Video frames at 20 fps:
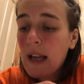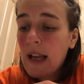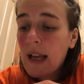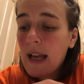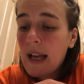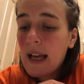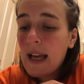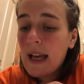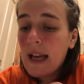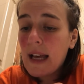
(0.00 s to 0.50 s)

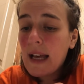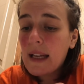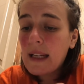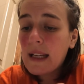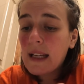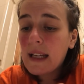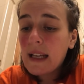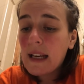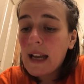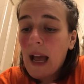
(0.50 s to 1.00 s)
and
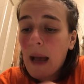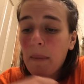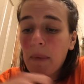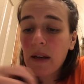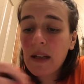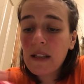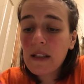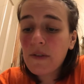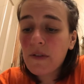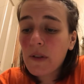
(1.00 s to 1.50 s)
it can happen
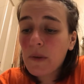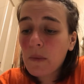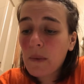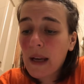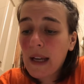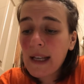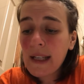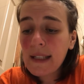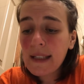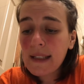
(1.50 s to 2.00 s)
in different
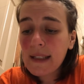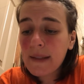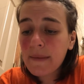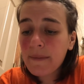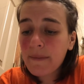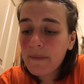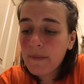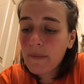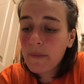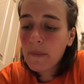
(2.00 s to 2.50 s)
ways,
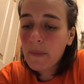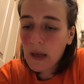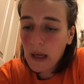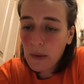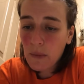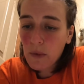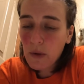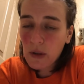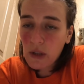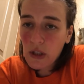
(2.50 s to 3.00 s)
but
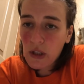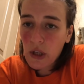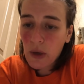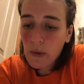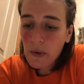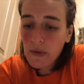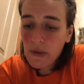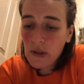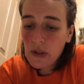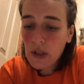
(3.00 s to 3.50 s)
we'll just go
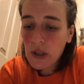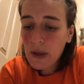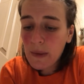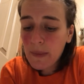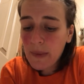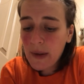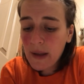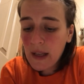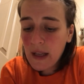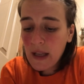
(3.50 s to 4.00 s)
with the TURP.
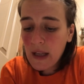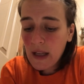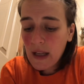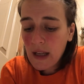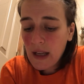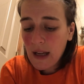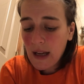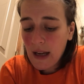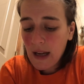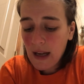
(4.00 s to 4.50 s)

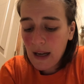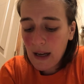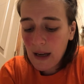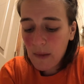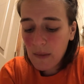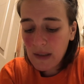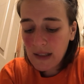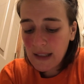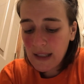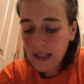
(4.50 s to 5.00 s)

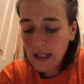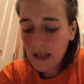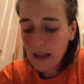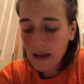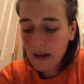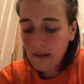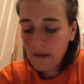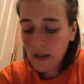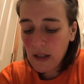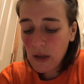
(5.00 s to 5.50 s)
Let's see
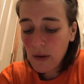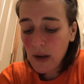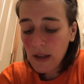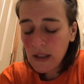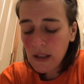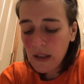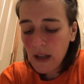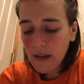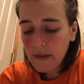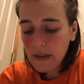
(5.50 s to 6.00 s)
here. Then you
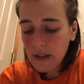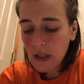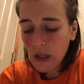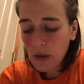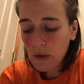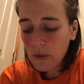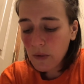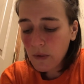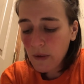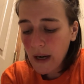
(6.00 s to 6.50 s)
also have what's
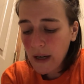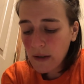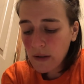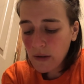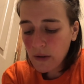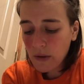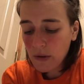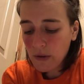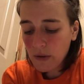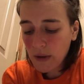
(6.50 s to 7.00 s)
called
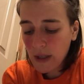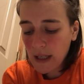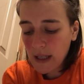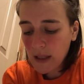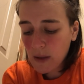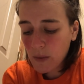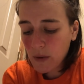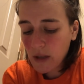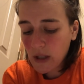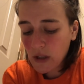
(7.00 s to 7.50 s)
cryosurgery,
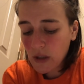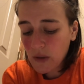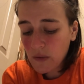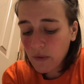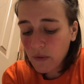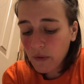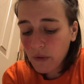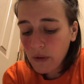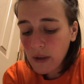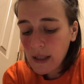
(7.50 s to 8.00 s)
is where they just
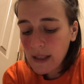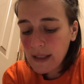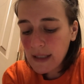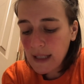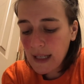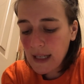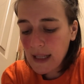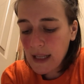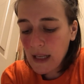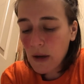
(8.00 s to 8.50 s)
freeze
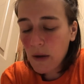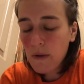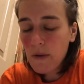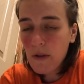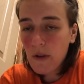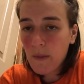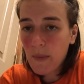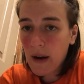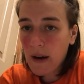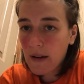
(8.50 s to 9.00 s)
it and they go through
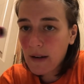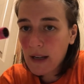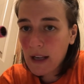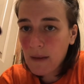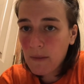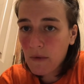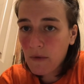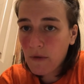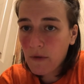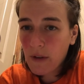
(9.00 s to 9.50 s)
the
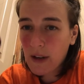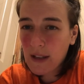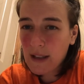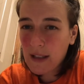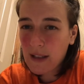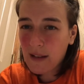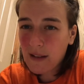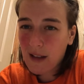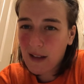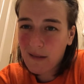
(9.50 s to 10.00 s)
perineum and freeze
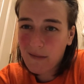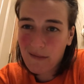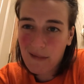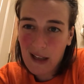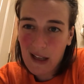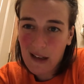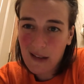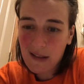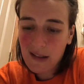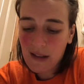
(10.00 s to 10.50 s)
it, and then
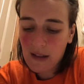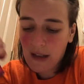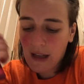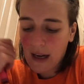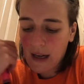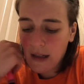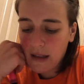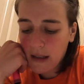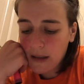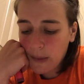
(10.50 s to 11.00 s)
that
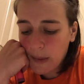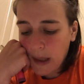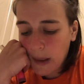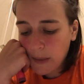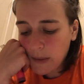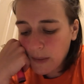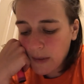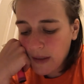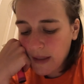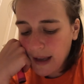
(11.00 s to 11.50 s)
kind of
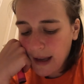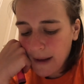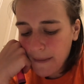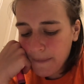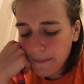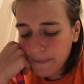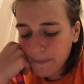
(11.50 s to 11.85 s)
helps with that.